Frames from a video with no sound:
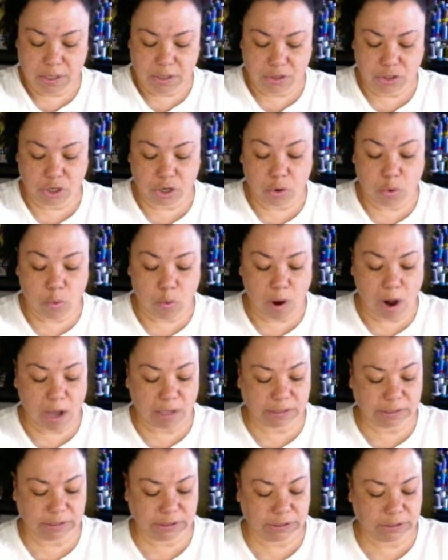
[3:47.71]
the
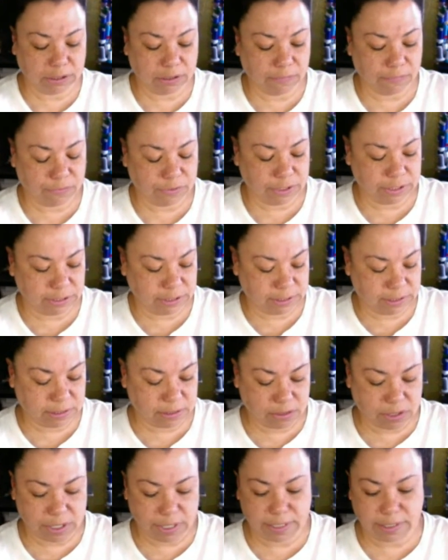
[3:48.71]
quality of these.
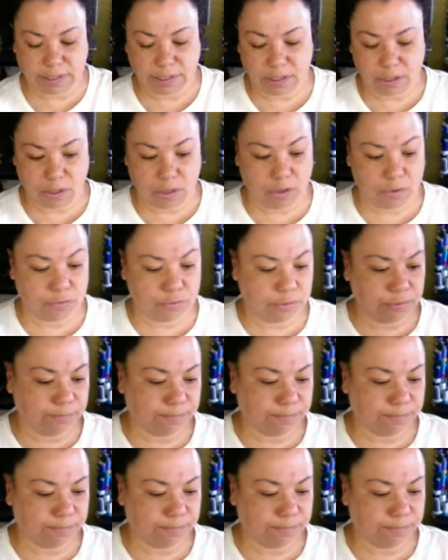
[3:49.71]
Okay, so